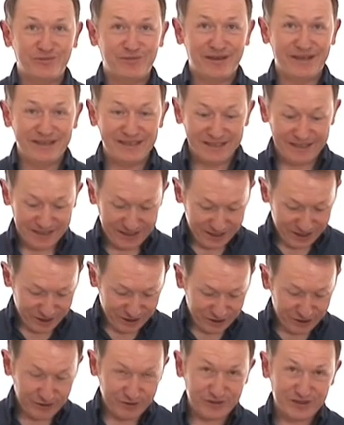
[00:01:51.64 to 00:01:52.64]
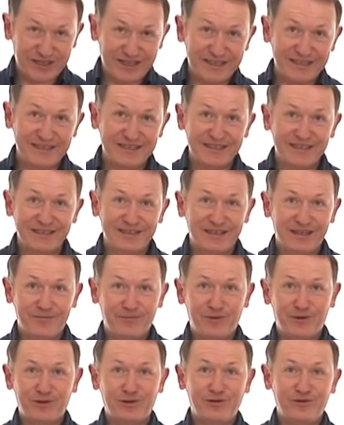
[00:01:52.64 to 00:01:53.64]
speed using a
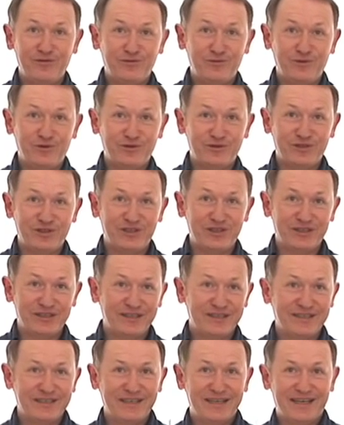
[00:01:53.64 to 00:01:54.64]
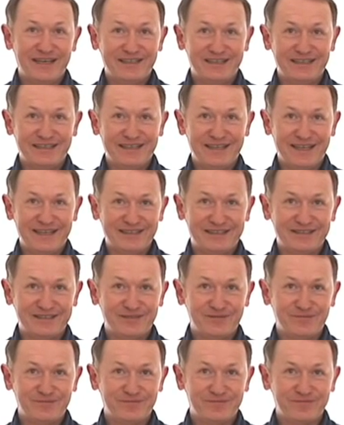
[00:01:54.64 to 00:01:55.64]
bottle of water and a
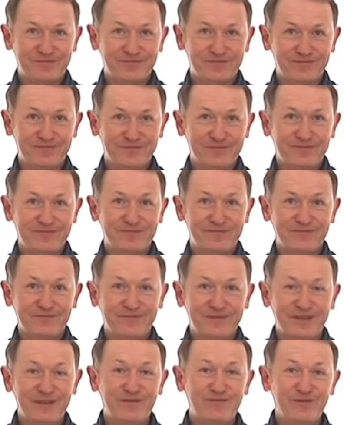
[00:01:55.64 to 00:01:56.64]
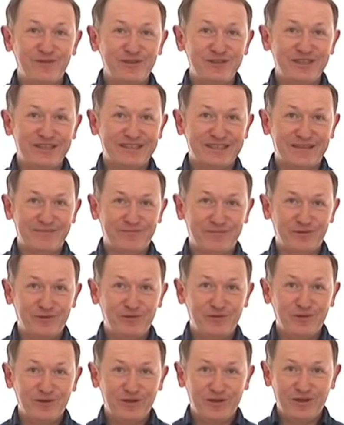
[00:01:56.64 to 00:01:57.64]
glass. In the first
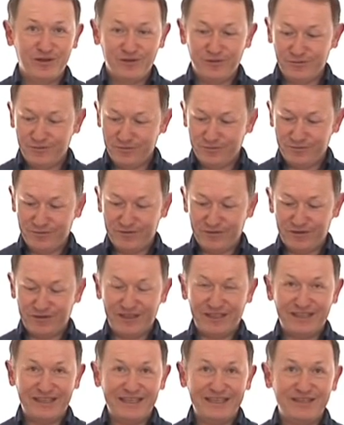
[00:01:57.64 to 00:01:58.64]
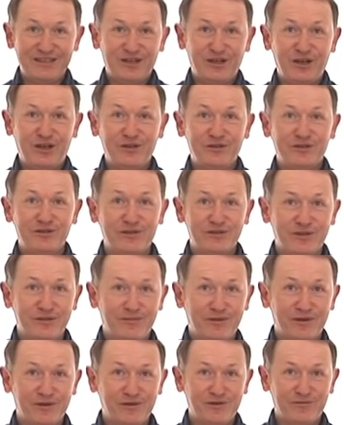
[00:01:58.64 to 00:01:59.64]
example, we've got the lid on the
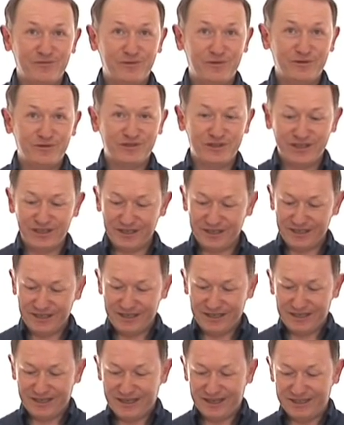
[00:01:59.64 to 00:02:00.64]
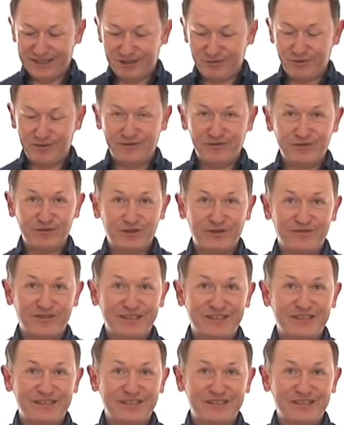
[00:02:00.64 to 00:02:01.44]
bottle and the equivalent of